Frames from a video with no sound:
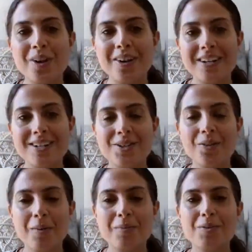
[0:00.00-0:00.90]
on
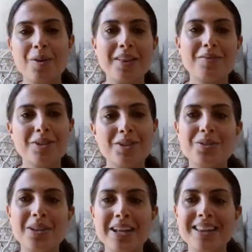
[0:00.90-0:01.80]
Instagram is where I love to
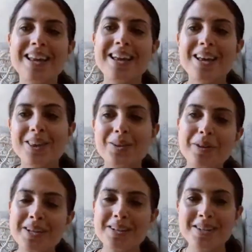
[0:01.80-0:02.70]
do like the
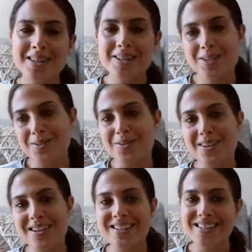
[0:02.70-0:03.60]
reels and the
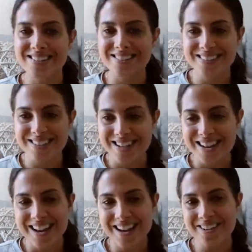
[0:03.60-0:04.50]
stories
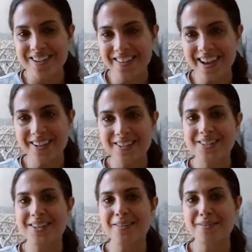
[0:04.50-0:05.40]
and all of that
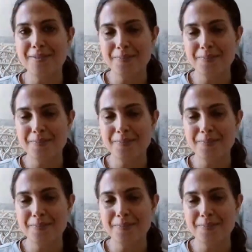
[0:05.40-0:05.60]
good stuff.